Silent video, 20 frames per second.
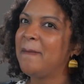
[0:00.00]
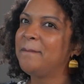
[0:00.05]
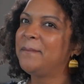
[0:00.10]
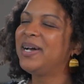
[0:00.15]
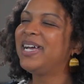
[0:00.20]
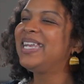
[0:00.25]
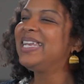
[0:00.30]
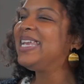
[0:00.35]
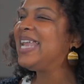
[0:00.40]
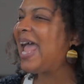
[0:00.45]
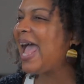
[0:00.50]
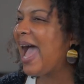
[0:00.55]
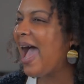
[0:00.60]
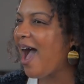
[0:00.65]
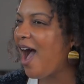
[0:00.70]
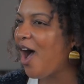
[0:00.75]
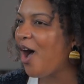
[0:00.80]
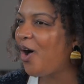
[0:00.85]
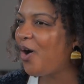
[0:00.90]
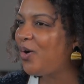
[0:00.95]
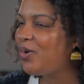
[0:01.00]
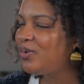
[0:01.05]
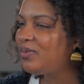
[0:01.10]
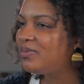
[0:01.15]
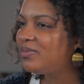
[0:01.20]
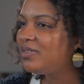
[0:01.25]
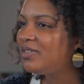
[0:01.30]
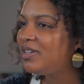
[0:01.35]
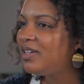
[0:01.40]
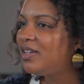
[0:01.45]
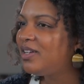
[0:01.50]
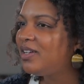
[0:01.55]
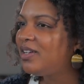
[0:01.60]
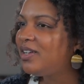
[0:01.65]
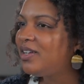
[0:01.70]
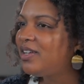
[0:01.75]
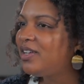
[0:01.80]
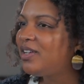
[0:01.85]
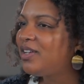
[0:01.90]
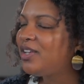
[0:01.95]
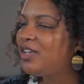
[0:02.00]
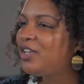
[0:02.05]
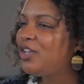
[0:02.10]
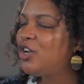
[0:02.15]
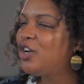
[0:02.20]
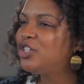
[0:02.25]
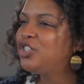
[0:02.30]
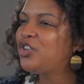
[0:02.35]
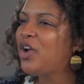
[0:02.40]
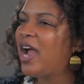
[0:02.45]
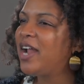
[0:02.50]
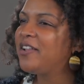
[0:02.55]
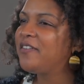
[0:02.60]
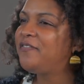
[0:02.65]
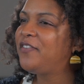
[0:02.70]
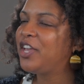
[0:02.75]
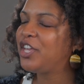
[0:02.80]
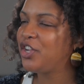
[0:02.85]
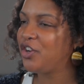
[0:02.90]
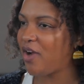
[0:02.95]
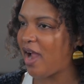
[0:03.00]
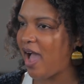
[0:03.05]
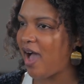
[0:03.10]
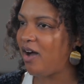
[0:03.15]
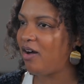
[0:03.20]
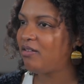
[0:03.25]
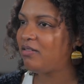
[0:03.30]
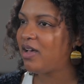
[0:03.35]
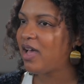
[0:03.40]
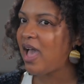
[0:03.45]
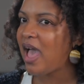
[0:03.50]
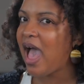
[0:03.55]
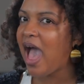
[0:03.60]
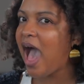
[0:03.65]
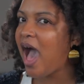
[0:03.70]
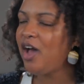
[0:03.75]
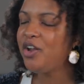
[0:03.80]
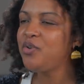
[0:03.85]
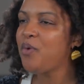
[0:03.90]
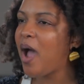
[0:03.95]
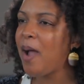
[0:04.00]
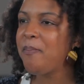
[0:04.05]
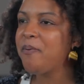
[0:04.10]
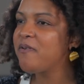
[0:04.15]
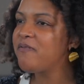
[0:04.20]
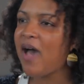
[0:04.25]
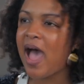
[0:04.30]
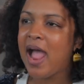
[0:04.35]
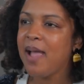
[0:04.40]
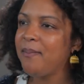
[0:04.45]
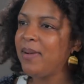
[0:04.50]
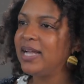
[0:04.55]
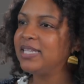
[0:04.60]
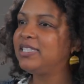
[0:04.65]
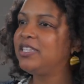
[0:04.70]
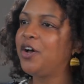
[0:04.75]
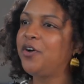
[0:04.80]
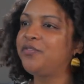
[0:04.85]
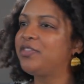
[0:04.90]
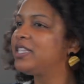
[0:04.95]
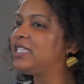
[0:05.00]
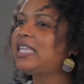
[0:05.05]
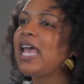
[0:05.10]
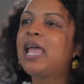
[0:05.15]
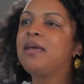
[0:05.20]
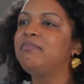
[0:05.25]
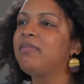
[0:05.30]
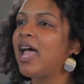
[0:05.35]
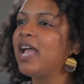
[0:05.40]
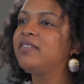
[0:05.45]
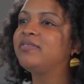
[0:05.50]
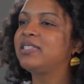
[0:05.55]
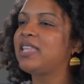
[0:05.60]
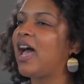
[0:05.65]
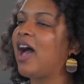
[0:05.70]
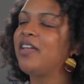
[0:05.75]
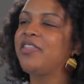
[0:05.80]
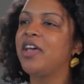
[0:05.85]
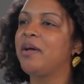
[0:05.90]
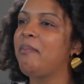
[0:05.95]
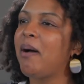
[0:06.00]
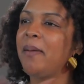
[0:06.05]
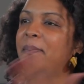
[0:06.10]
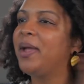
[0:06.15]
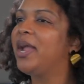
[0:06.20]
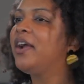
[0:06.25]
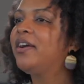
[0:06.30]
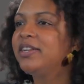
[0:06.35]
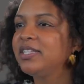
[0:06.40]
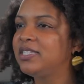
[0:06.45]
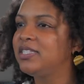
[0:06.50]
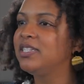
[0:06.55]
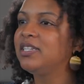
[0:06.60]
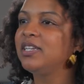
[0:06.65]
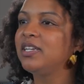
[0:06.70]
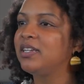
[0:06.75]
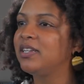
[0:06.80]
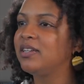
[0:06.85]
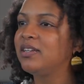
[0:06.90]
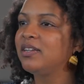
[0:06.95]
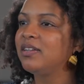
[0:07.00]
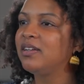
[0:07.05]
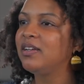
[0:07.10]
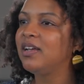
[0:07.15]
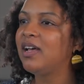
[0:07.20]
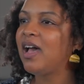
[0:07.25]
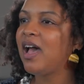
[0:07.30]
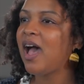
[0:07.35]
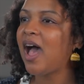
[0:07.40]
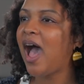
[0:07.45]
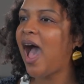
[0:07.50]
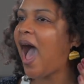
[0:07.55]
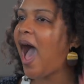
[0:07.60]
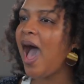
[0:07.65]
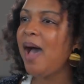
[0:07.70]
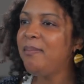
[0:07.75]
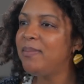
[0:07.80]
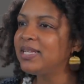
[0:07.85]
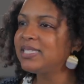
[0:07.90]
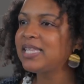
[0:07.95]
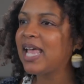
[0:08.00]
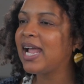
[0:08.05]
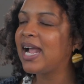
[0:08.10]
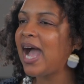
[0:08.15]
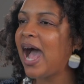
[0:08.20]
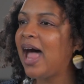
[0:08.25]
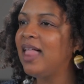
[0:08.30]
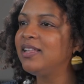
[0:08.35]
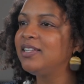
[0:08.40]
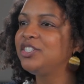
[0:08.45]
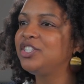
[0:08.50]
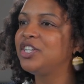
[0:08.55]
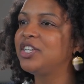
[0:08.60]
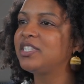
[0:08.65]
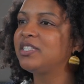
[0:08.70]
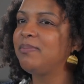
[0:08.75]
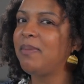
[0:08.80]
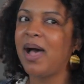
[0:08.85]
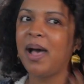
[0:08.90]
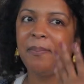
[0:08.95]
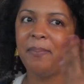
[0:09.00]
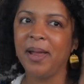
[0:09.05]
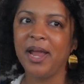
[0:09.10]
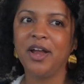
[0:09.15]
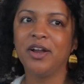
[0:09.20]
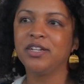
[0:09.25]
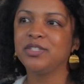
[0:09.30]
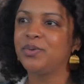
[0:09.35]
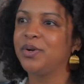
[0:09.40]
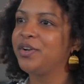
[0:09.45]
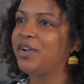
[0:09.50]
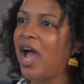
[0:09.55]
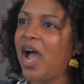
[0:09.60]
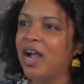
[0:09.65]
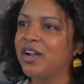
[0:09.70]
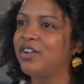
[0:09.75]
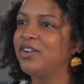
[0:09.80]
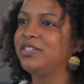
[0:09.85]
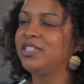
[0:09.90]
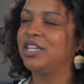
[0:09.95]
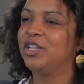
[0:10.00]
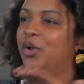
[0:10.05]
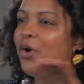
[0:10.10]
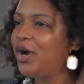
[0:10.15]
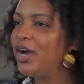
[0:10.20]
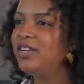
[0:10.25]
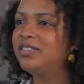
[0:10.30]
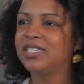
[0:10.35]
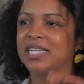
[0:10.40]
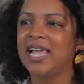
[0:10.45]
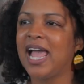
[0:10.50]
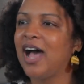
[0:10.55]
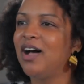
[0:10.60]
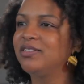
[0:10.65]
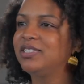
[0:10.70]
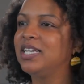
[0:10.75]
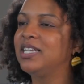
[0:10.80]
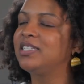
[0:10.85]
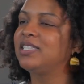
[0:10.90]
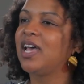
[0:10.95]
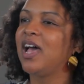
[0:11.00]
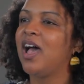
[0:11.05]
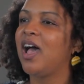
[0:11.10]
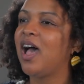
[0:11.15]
But now you're trying to figure out, how do I provide myself the same lifestyle that my parents did? I'm a psychologist. My parents were doctors and lawyers, accountants.